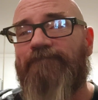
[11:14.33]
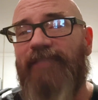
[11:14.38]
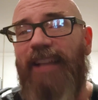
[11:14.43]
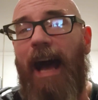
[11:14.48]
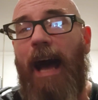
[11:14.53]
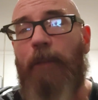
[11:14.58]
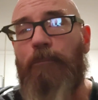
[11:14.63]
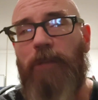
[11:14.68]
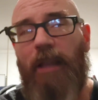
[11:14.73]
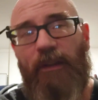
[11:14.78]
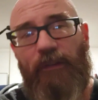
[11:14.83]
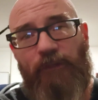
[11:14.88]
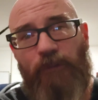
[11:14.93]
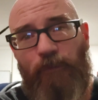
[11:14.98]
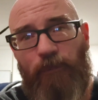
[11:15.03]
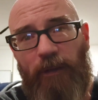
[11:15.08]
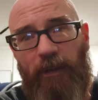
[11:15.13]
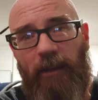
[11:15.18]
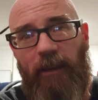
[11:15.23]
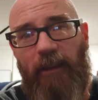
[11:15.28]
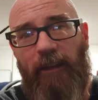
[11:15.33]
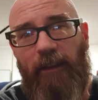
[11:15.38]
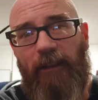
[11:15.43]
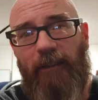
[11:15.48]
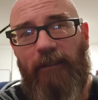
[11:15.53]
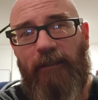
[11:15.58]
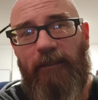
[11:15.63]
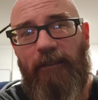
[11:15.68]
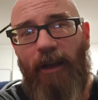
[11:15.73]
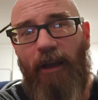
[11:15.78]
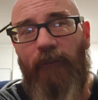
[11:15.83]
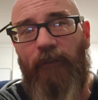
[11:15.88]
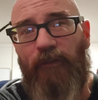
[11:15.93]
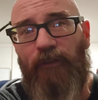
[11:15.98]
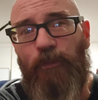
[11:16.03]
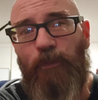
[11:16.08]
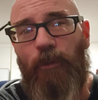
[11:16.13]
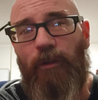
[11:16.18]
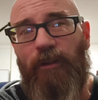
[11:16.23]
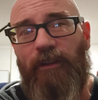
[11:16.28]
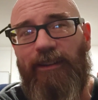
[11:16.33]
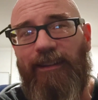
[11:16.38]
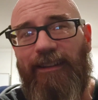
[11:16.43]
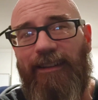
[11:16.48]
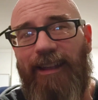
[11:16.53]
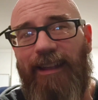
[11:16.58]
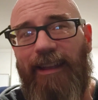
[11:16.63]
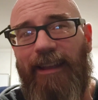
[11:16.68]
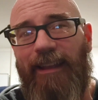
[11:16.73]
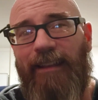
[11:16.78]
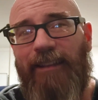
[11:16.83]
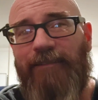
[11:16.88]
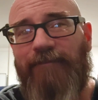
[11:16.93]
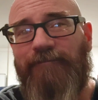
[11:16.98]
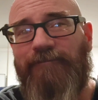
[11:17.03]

God bless the reading of his word today.